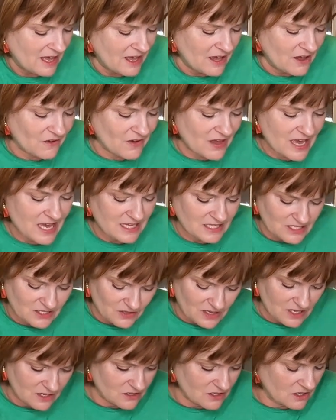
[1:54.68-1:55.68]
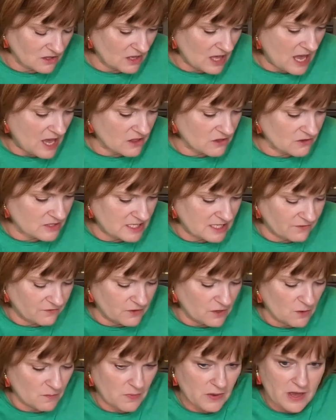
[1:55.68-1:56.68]
Okay, so here's all the other stuff in
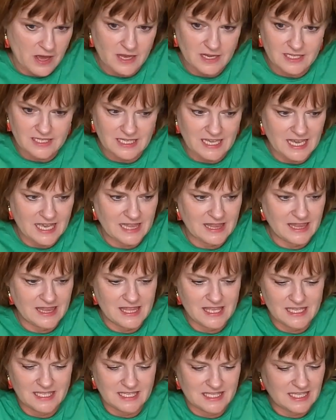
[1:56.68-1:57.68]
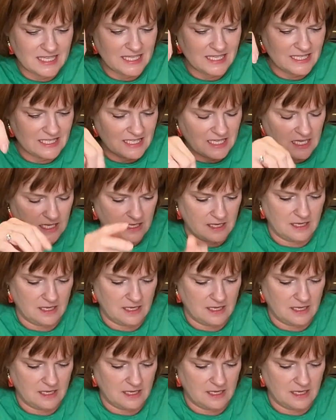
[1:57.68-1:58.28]
her box, and this is,